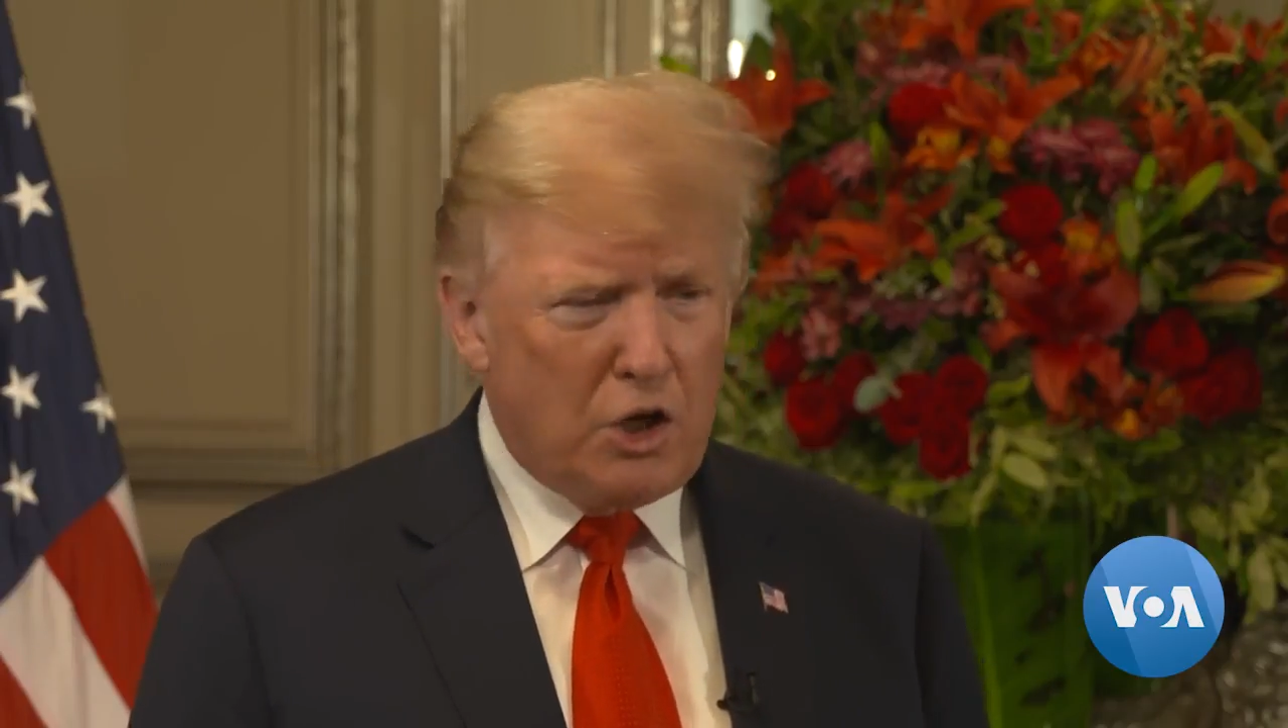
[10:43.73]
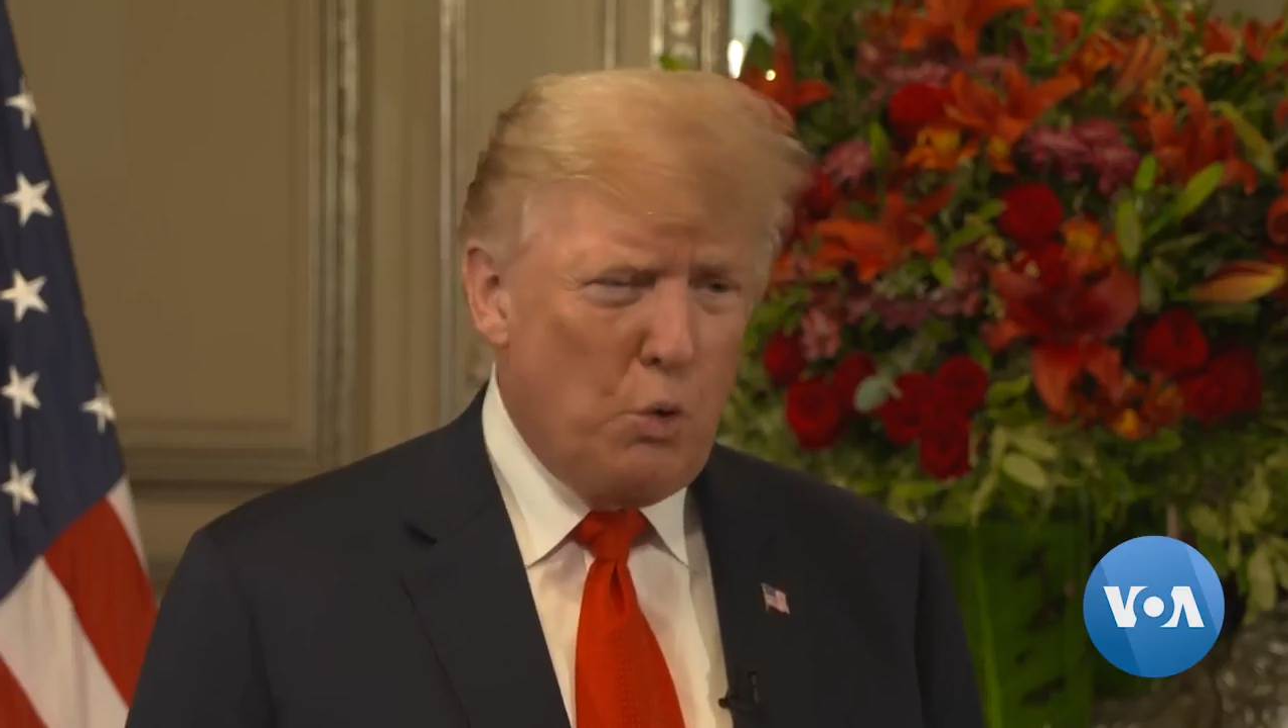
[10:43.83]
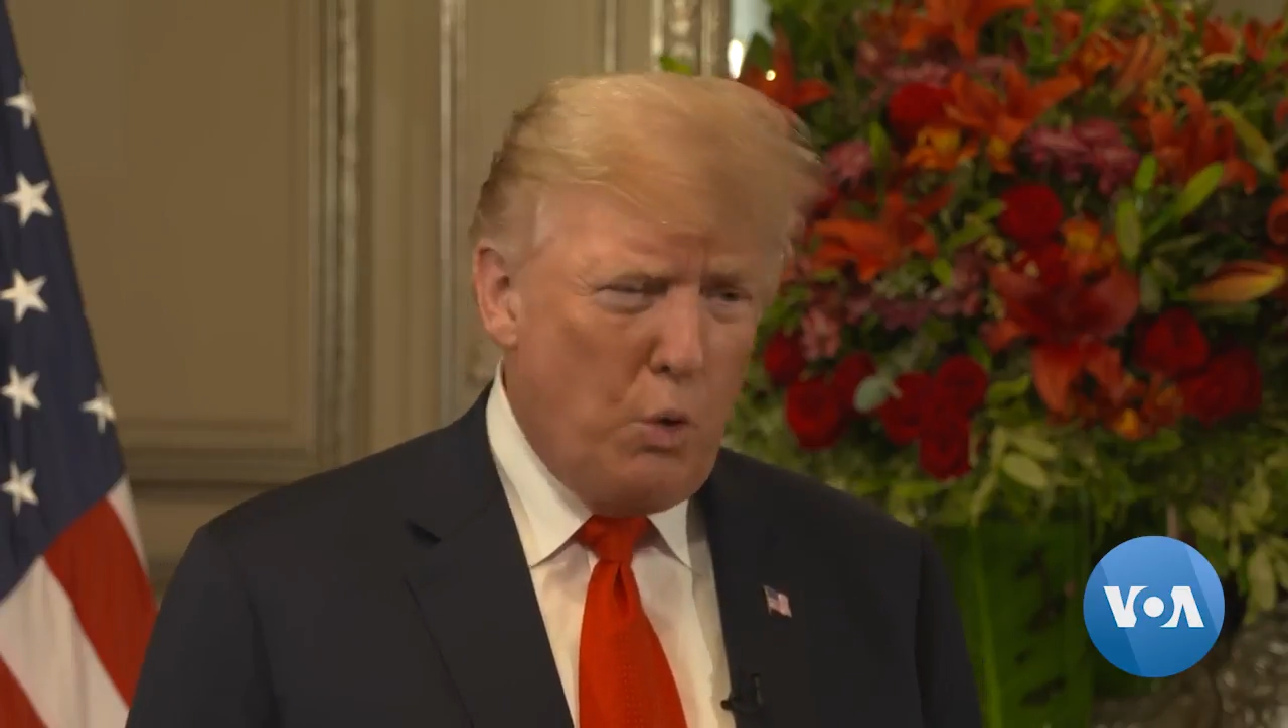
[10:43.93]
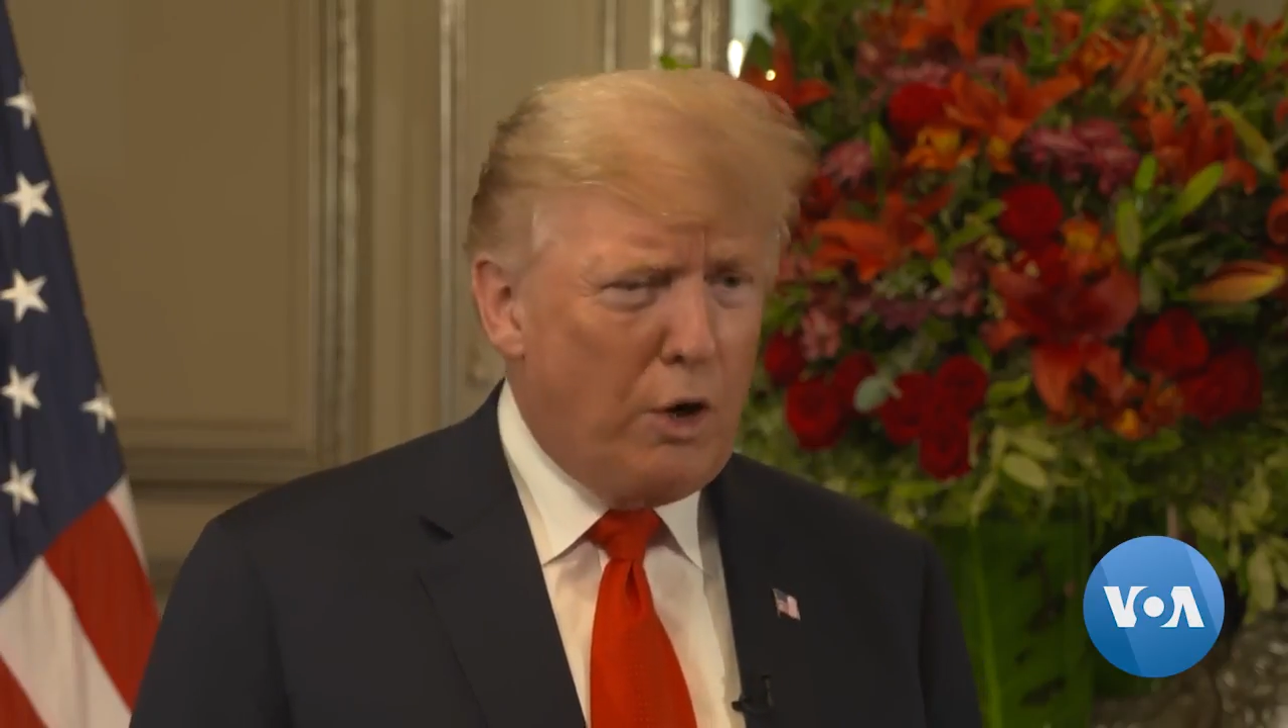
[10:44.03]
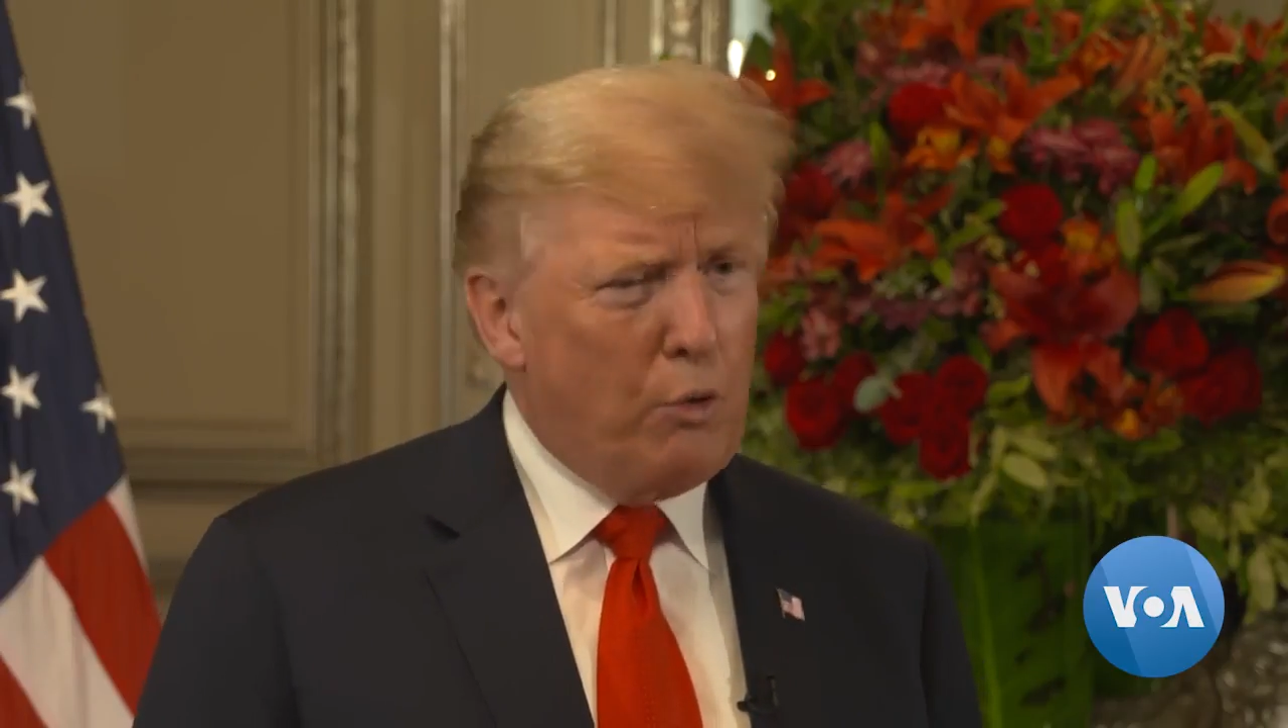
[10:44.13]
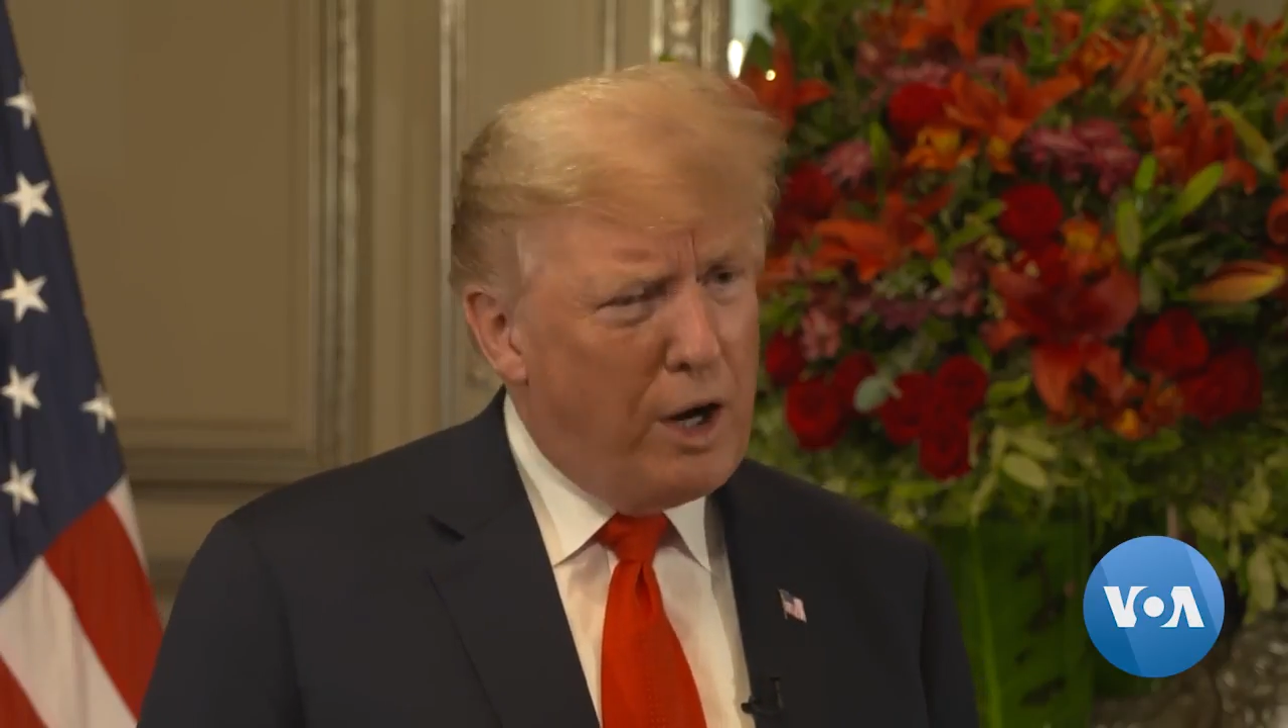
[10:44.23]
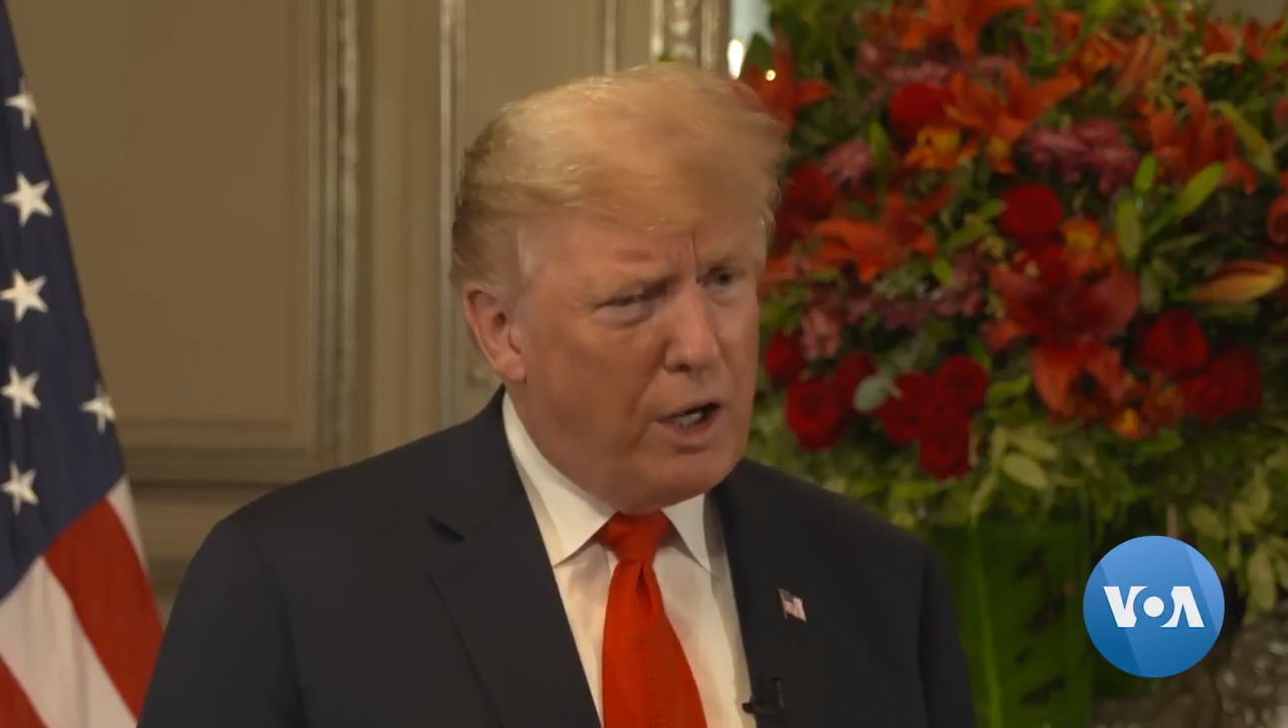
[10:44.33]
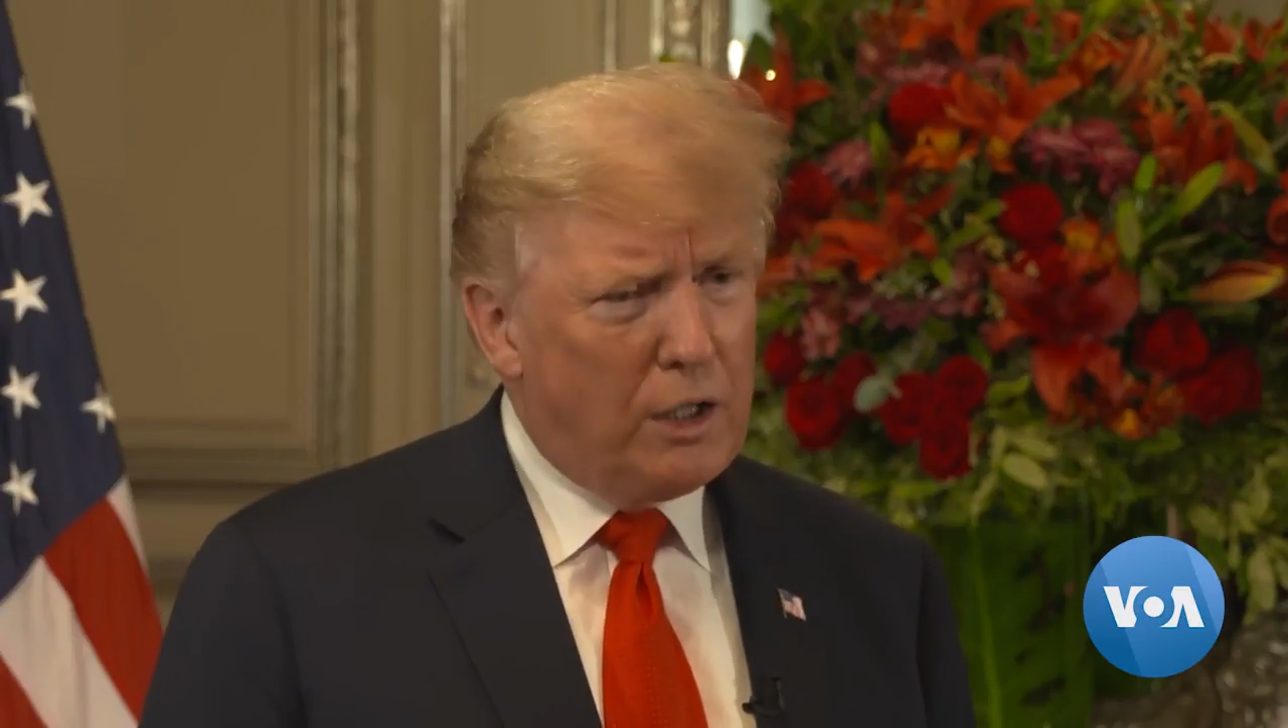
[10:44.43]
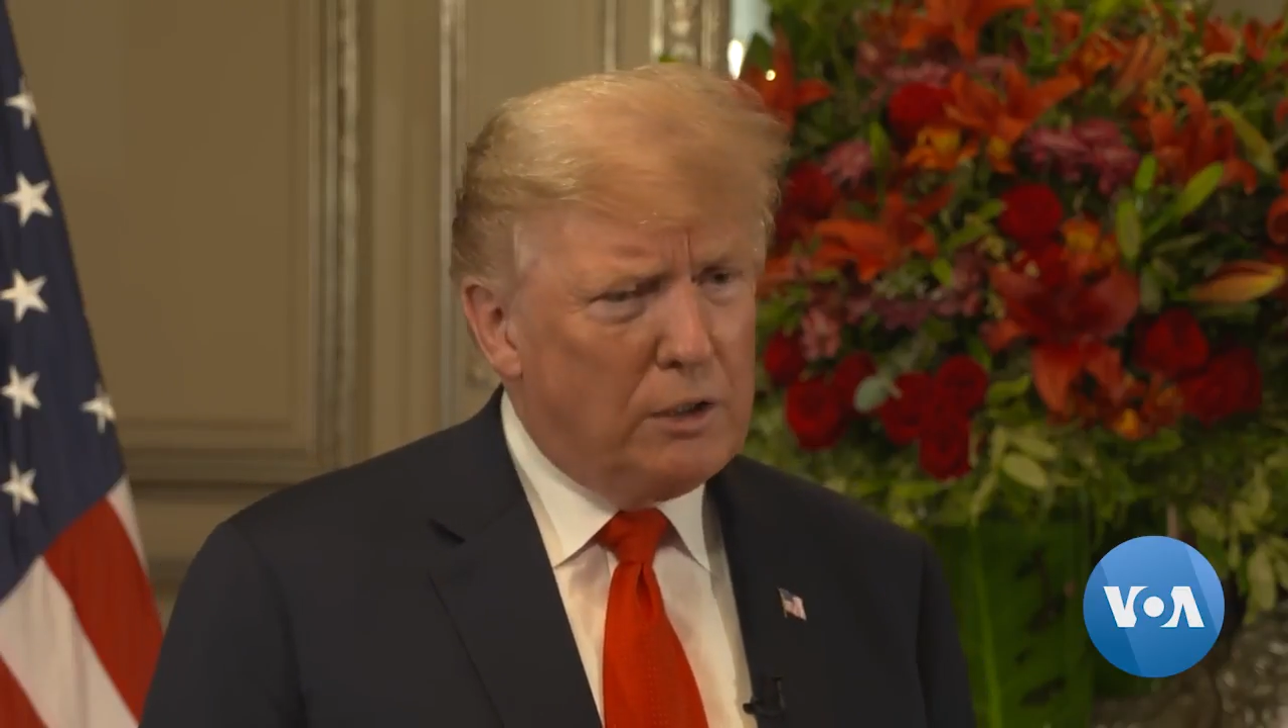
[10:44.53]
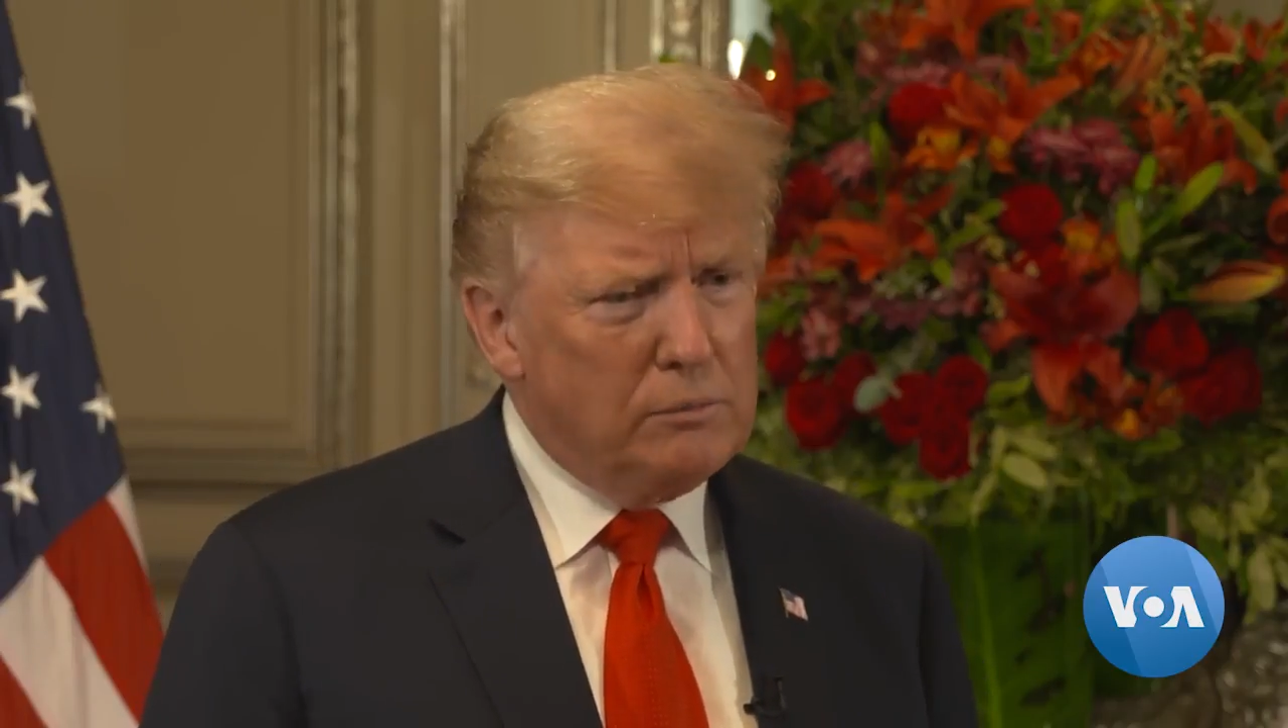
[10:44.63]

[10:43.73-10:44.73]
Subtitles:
to want to write it.